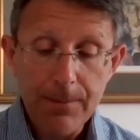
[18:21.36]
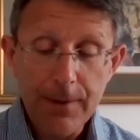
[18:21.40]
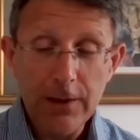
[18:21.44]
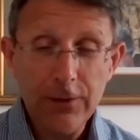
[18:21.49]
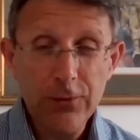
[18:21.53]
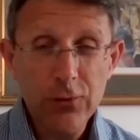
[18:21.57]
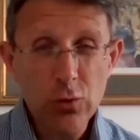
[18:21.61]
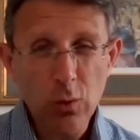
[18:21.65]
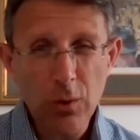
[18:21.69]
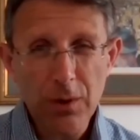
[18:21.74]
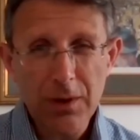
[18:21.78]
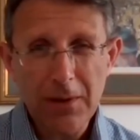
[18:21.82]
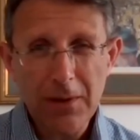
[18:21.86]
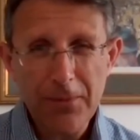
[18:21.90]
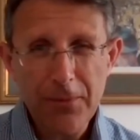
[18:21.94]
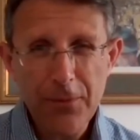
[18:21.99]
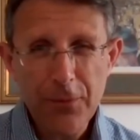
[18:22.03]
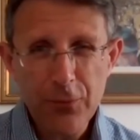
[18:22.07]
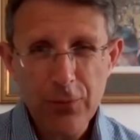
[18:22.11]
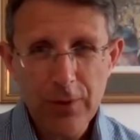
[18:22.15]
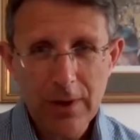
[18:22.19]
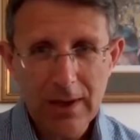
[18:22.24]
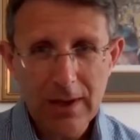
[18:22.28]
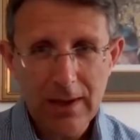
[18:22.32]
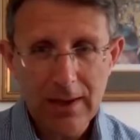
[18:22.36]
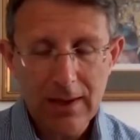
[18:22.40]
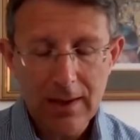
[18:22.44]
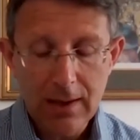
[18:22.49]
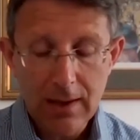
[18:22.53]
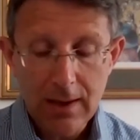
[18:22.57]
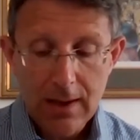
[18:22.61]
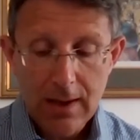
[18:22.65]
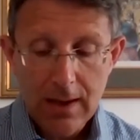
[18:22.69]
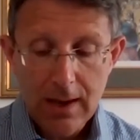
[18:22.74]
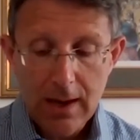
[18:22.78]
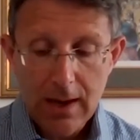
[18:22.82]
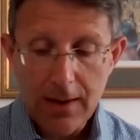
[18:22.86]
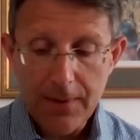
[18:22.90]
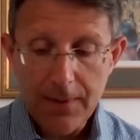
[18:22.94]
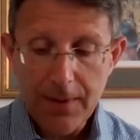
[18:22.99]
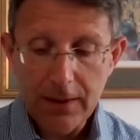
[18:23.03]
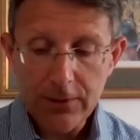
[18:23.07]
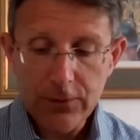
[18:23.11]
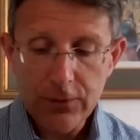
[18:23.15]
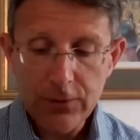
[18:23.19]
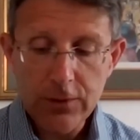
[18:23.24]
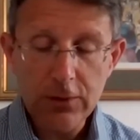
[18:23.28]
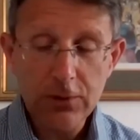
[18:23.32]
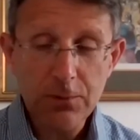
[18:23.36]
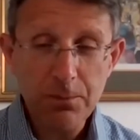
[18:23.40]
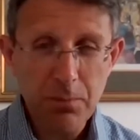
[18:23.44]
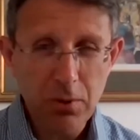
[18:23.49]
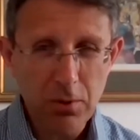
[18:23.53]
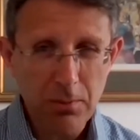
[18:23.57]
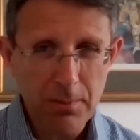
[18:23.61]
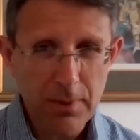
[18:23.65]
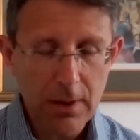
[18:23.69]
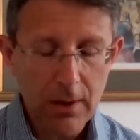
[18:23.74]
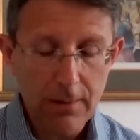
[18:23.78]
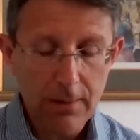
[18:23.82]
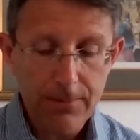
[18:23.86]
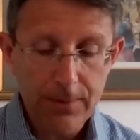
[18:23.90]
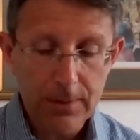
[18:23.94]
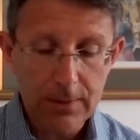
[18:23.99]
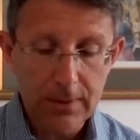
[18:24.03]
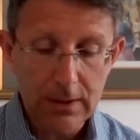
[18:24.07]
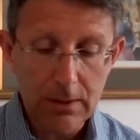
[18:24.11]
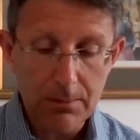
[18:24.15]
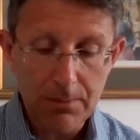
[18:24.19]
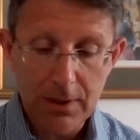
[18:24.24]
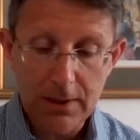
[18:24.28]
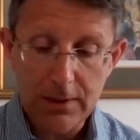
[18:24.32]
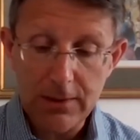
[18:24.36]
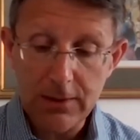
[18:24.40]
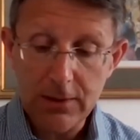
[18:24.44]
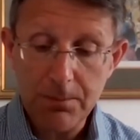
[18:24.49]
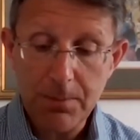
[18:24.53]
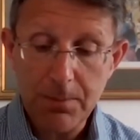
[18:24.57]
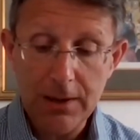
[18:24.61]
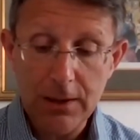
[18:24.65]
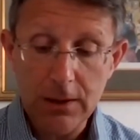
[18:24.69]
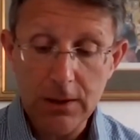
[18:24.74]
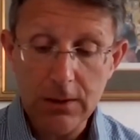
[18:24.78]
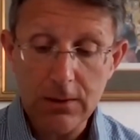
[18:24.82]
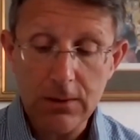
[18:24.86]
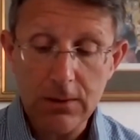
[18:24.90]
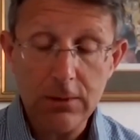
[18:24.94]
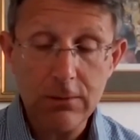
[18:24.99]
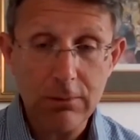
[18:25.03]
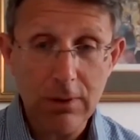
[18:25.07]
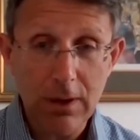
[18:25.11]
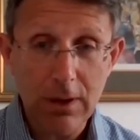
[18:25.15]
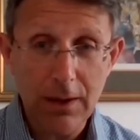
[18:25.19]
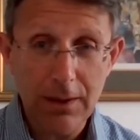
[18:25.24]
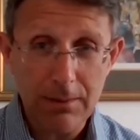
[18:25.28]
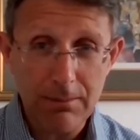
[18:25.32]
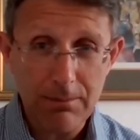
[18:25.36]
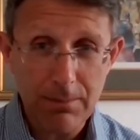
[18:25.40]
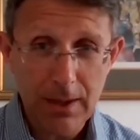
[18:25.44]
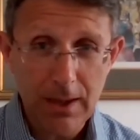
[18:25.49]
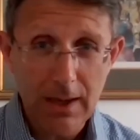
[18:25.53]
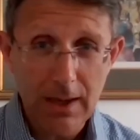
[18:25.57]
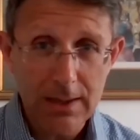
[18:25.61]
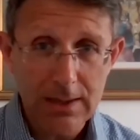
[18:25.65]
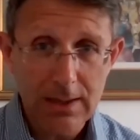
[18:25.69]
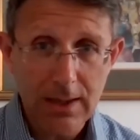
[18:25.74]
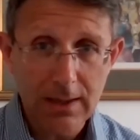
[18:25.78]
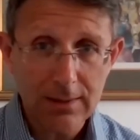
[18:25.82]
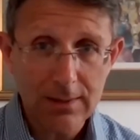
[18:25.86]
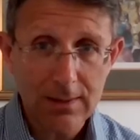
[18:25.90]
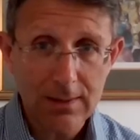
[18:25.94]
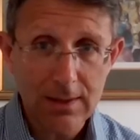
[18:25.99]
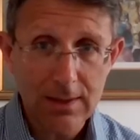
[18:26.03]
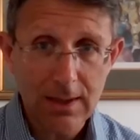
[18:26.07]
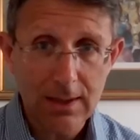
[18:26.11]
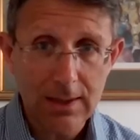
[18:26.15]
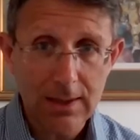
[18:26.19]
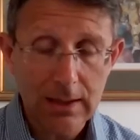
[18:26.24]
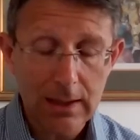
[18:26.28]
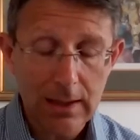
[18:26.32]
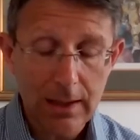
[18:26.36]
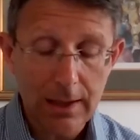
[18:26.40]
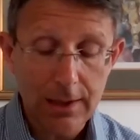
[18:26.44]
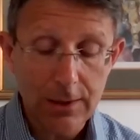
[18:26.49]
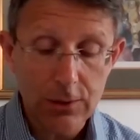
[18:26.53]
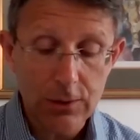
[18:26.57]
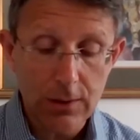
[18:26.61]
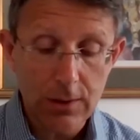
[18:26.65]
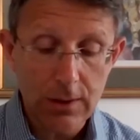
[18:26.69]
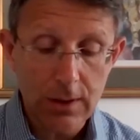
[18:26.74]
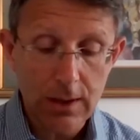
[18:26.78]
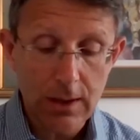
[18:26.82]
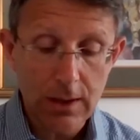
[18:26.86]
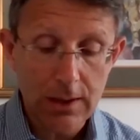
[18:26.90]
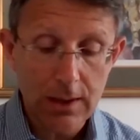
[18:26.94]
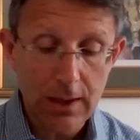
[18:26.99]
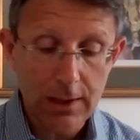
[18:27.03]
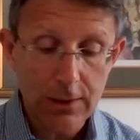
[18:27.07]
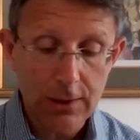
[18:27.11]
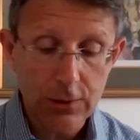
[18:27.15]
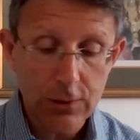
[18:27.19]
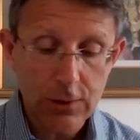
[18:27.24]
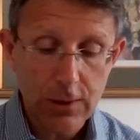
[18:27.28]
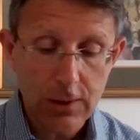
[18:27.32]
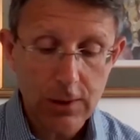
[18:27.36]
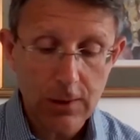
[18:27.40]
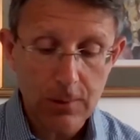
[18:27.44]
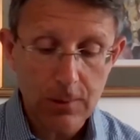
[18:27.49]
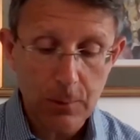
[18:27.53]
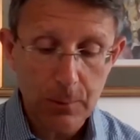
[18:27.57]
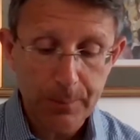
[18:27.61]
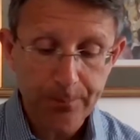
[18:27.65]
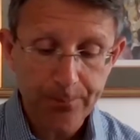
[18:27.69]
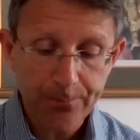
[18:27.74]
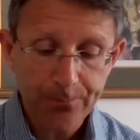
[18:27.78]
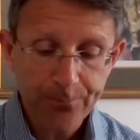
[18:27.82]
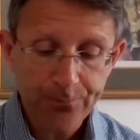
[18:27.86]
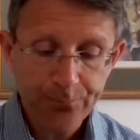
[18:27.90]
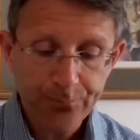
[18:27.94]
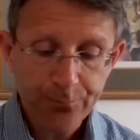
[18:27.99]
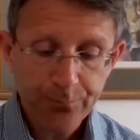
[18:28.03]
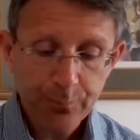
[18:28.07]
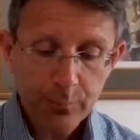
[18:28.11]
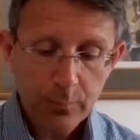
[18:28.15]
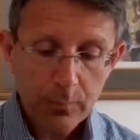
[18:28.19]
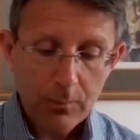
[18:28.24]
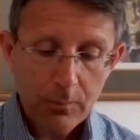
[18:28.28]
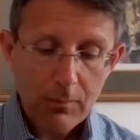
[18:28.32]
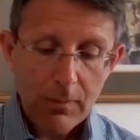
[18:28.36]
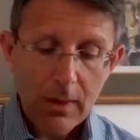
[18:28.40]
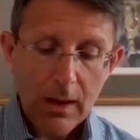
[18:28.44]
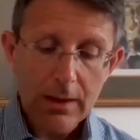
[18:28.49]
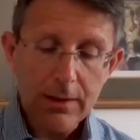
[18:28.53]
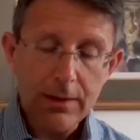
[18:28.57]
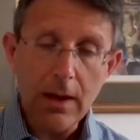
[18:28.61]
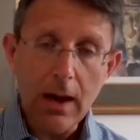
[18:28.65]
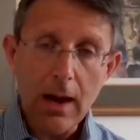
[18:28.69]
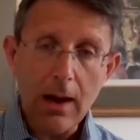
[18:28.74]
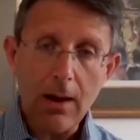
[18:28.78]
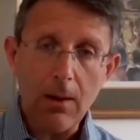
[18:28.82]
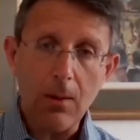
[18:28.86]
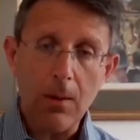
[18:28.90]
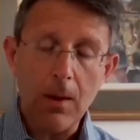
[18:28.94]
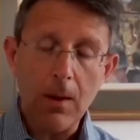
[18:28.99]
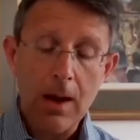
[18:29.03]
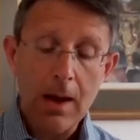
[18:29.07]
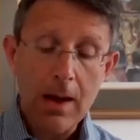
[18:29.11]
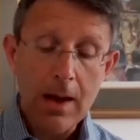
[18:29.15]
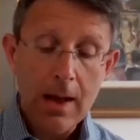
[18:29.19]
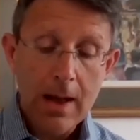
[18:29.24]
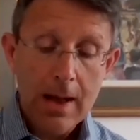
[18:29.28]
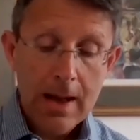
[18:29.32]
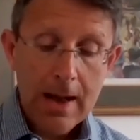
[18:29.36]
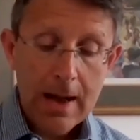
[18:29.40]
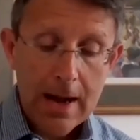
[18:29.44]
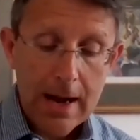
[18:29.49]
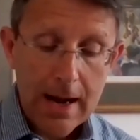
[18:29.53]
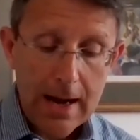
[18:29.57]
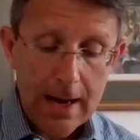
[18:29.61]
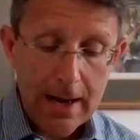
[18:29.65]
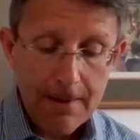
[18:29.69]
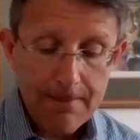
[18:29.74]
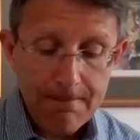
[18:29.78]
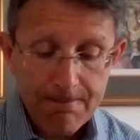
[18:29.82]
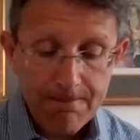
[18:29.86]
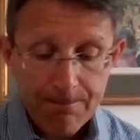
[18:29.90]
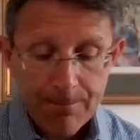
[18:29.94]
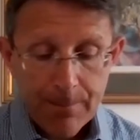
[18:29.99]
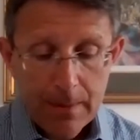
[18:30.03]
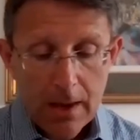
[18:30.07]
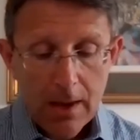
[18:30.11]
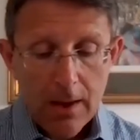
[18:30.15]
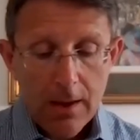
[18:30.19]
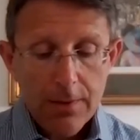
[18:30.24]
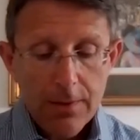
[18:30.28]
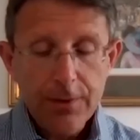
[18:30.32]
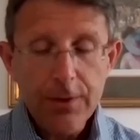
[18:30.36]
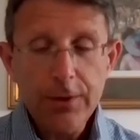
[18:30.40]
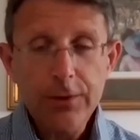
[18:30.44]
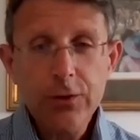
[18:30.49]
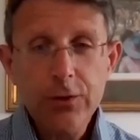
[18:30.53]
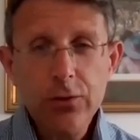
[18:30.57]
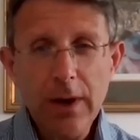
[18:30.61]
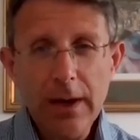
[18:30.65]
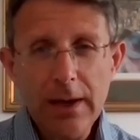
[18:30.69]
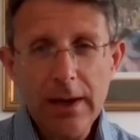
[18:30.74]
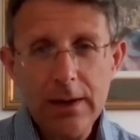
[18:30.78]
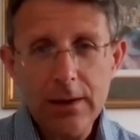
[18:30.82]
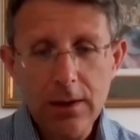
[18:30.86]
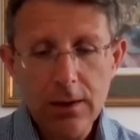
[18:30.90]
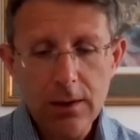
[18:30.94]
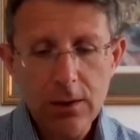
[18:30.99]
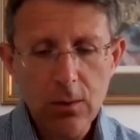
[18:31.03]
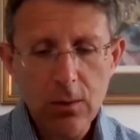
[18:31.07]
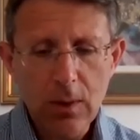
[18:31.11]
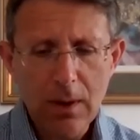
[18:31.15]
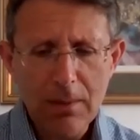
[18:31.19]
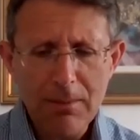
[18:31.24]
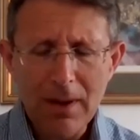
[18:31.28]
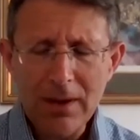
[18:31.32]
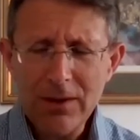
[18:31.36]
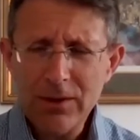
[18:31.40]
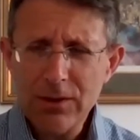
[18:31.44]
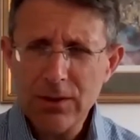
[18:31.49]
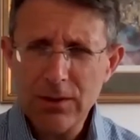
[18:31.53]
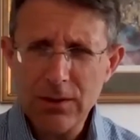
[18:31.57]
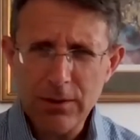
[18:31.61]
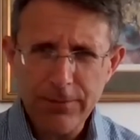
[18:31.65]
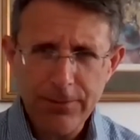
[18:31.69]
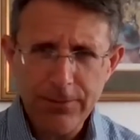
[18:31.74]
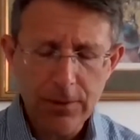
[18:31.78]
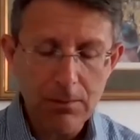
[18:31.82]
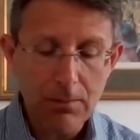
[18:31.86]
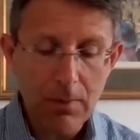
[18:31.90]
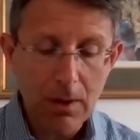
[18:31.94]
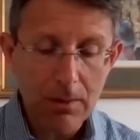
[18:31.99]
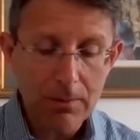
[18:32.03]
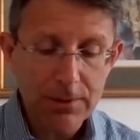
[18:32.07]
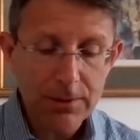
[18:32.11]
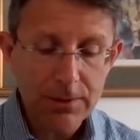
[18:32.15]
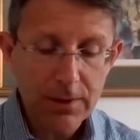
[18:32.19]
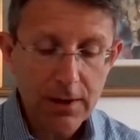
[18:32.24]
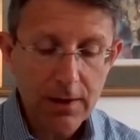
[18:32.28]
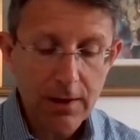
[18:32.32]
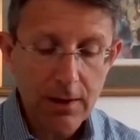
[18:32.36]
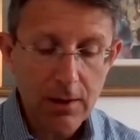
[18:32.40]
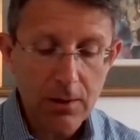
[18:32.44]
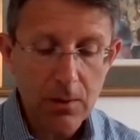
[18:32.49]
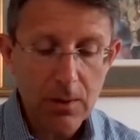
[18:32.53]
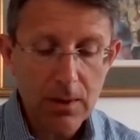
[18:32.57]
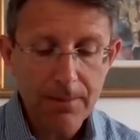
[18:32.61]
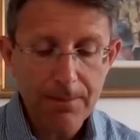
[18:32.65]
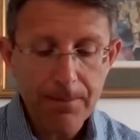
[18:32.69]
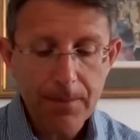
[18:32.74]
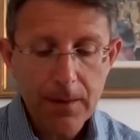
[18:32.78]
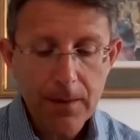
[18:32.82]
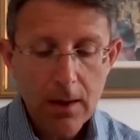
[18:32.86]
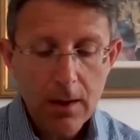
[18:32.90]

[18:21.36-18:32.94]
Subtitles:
is drawn in three, and that's just put me off a little bit, despite a good run behind Accidental Agent at HQ. Now, the trainer, who I mentioned a few moments ago